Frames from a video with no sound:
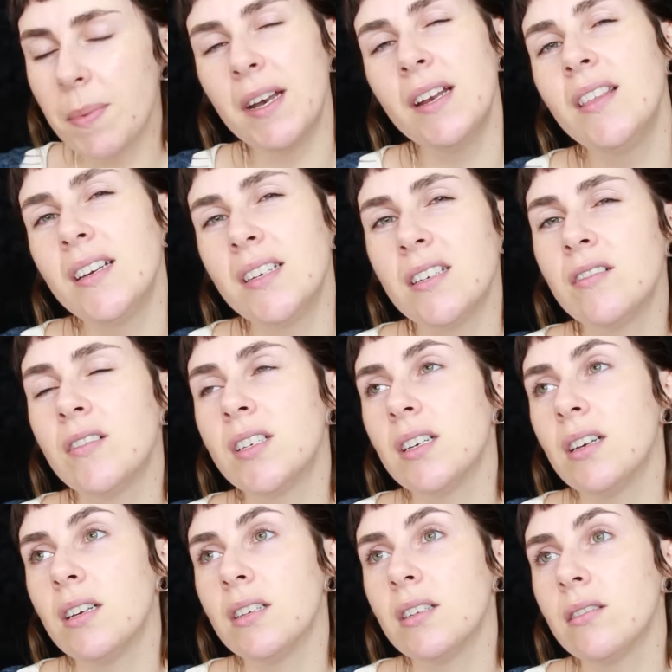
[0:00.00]
a pity they
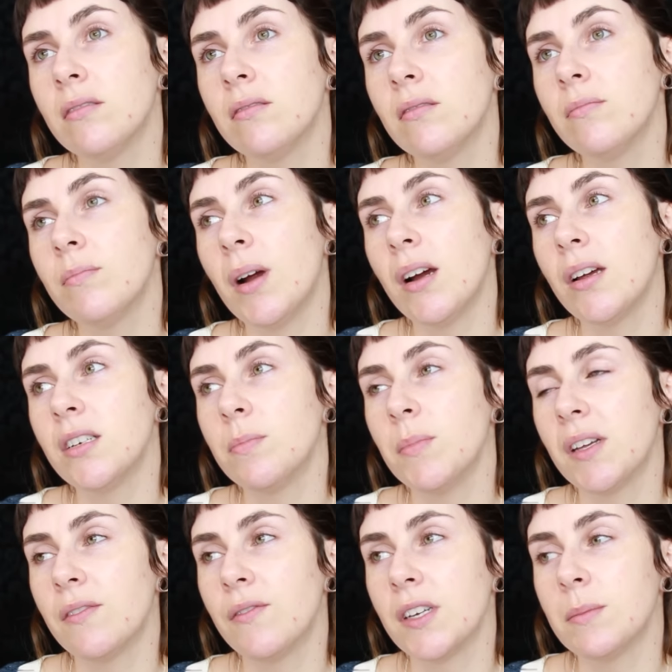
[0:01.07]
didn't market
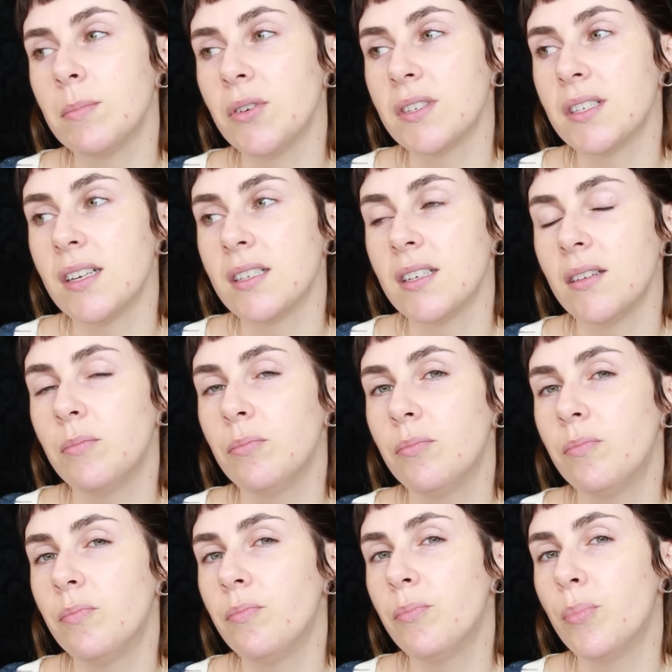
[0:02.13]
make Fix Plus as a
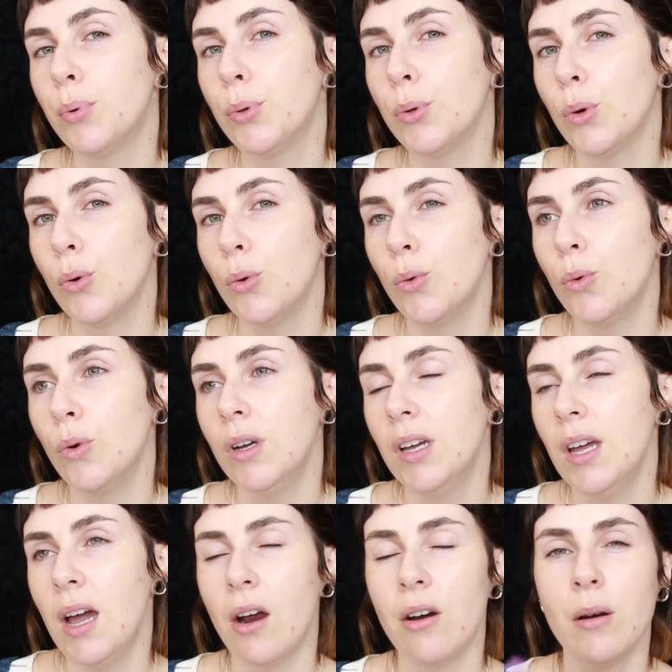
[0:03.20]
pro
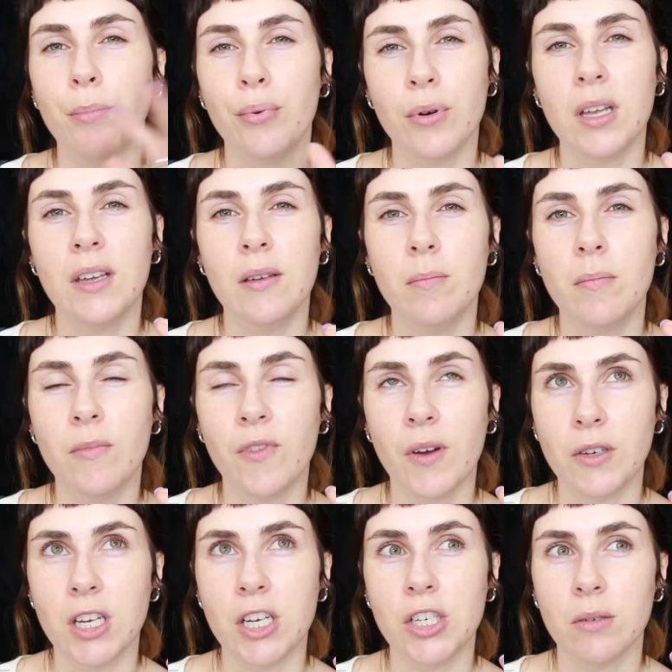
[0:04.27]
or a
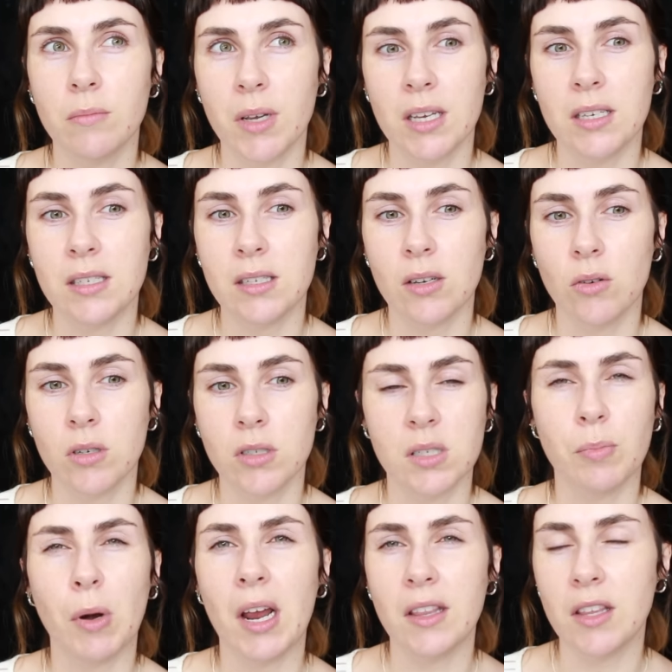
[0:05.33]
pre-foundation base or a
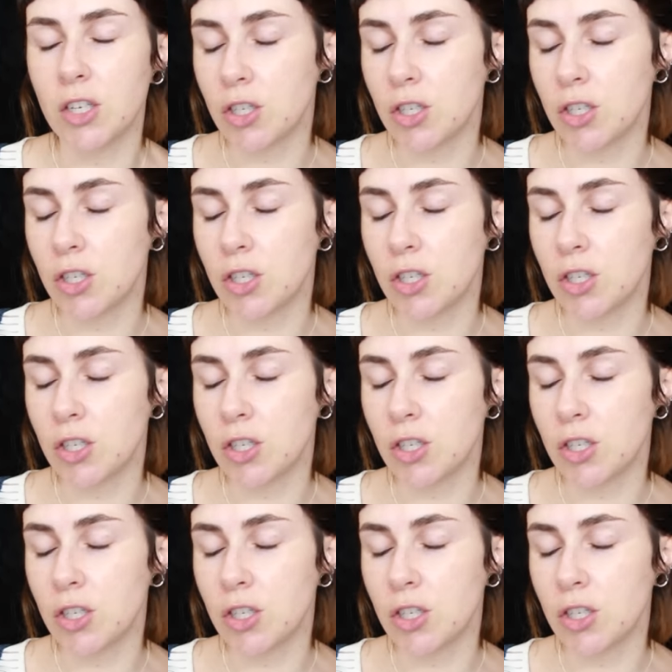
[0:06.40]
spray.